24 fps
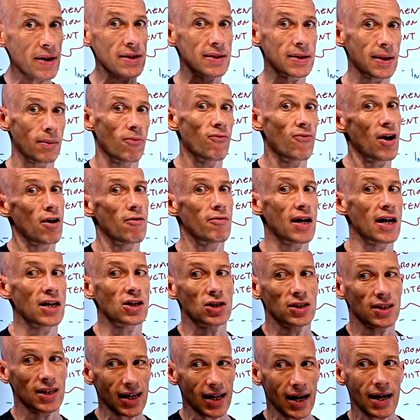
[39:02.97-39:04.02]
been some
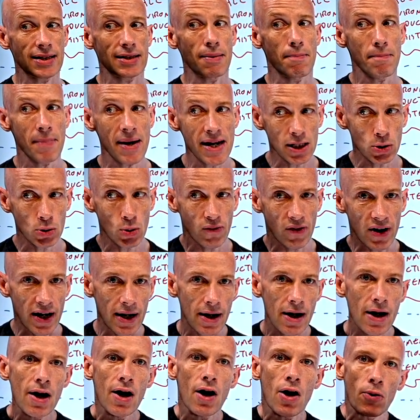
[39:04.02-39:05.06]
variation, something has a mess with
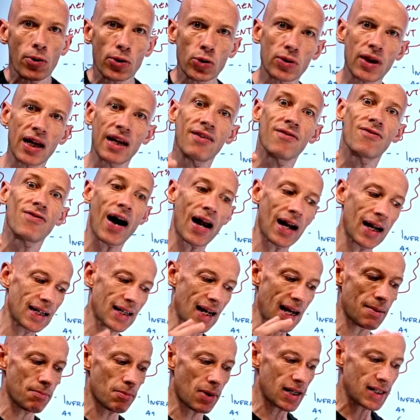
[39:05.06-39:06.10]
it, which will then
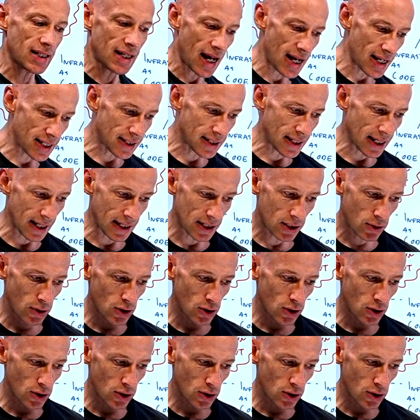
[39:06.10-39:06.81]
invalidate my testing.